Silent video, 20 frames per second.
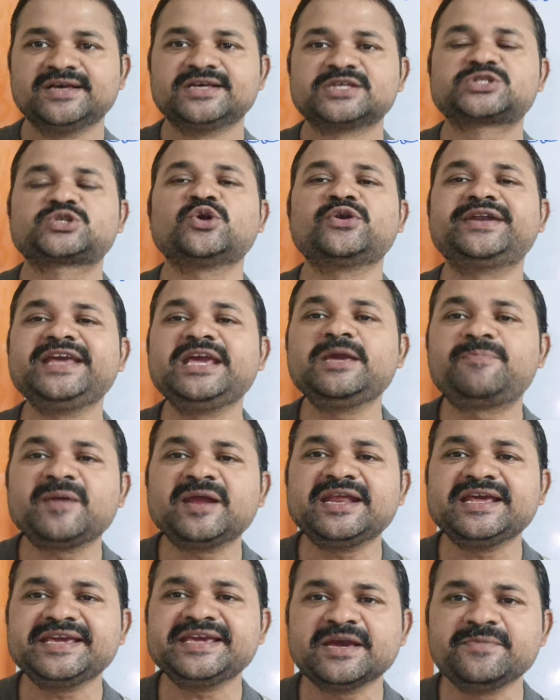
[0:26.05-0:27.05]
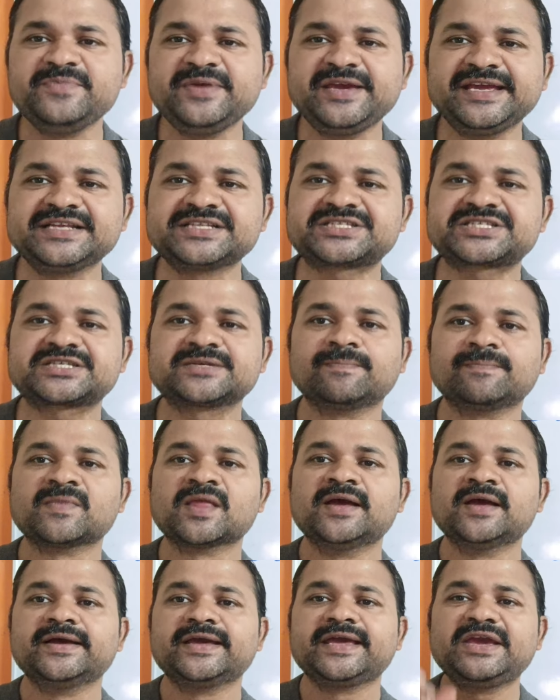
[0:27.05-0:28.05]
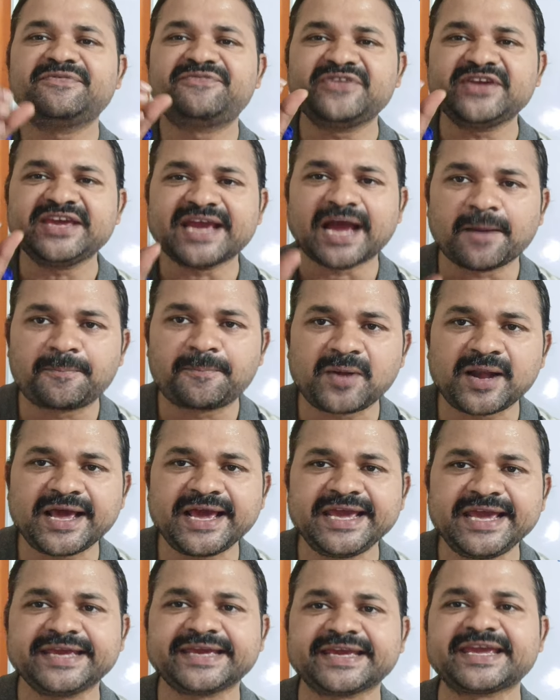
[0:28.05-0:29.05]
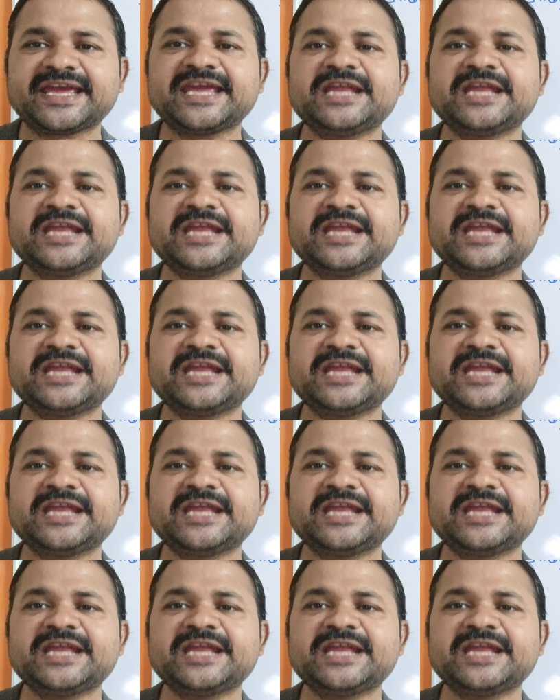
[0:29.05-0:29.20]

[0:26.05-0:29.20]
So DPDA means if we apply